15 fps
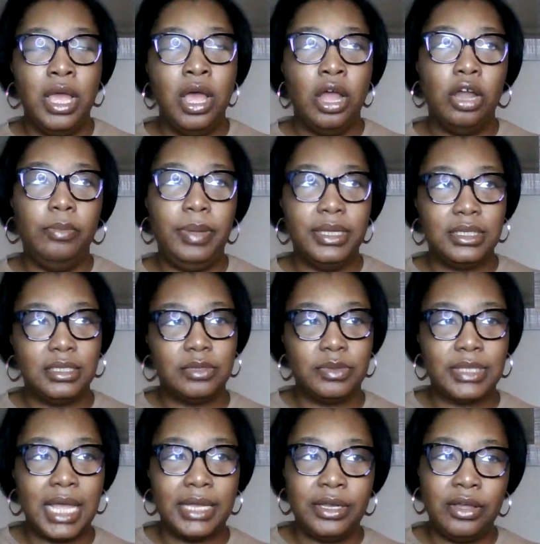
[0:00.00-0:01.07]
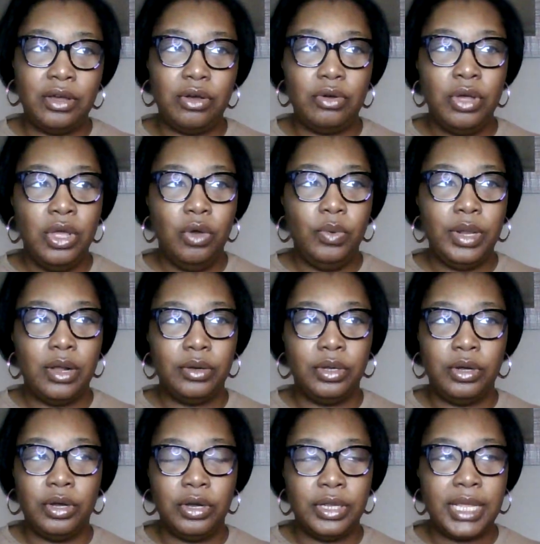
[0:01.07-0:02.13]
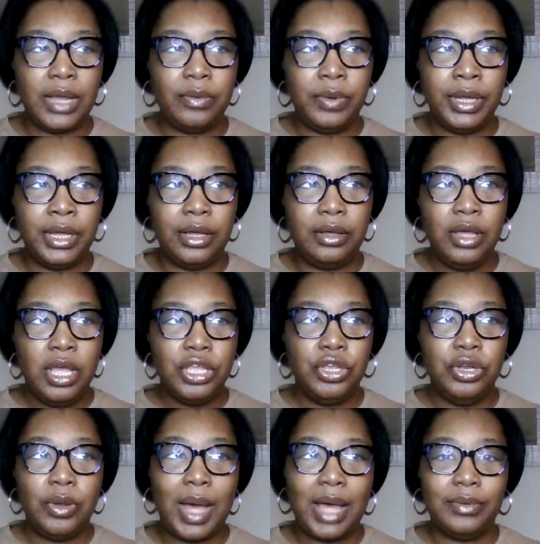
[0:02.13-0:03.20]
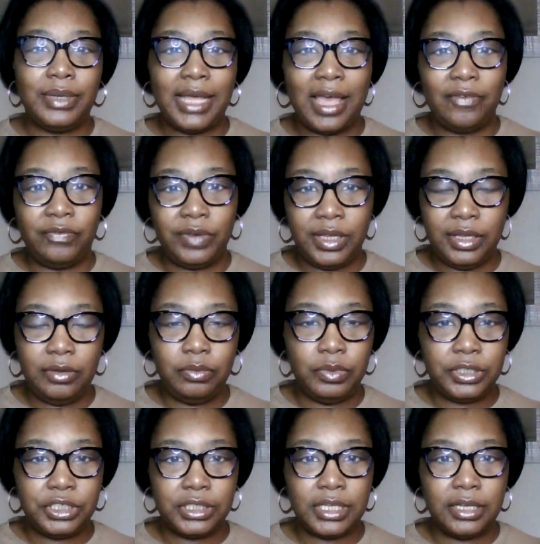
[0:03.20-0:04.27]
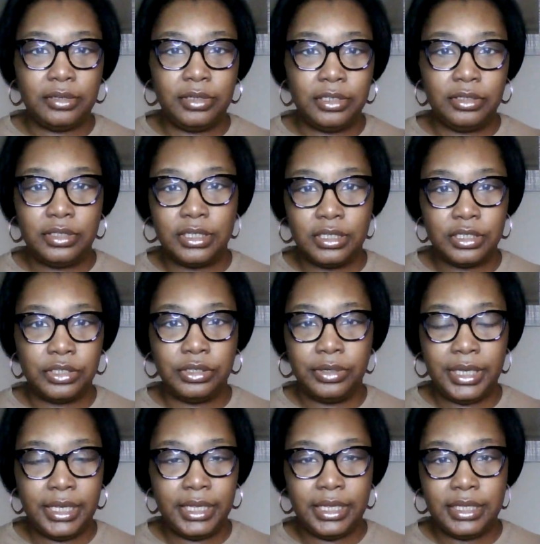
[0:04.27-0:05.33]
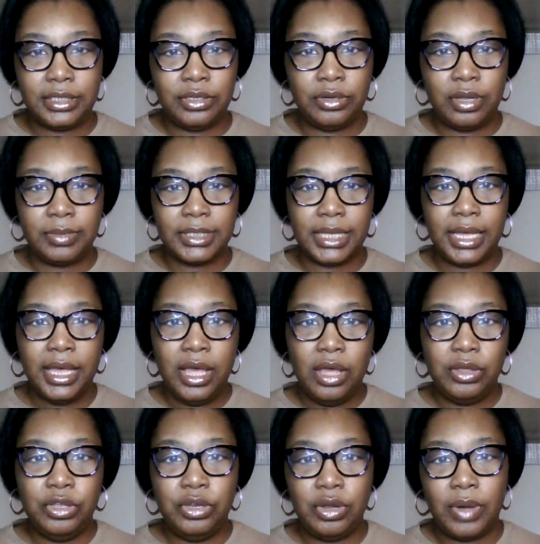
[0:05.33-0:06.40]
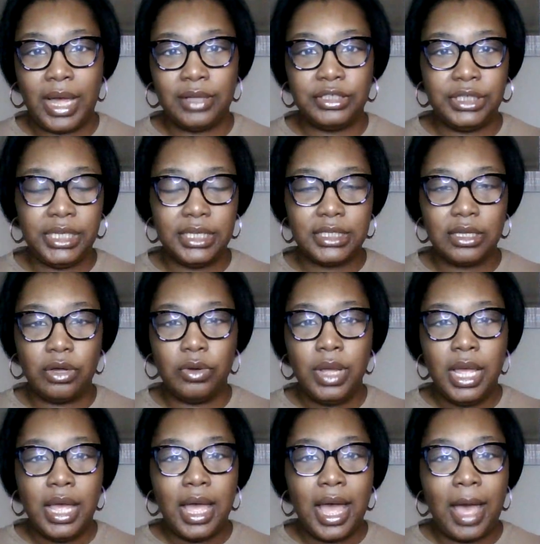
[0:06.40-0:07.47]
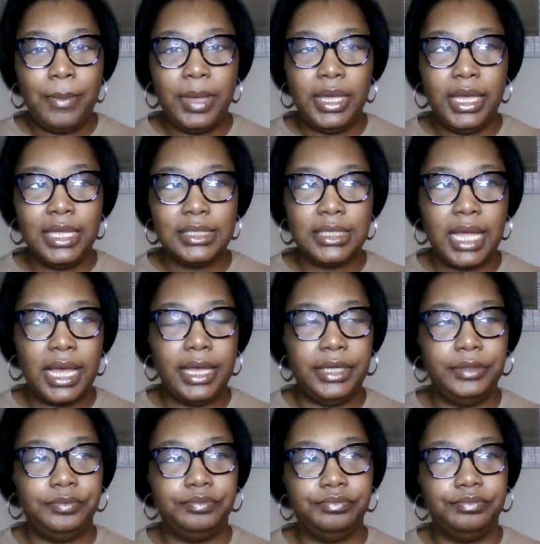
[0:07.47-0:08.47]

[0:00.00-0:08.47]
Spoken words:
Her big sister was like, no, we don't know her that well. You know how Daphne, which is that little sister, is. You know what I'm saying? You know how she is. So, it's like,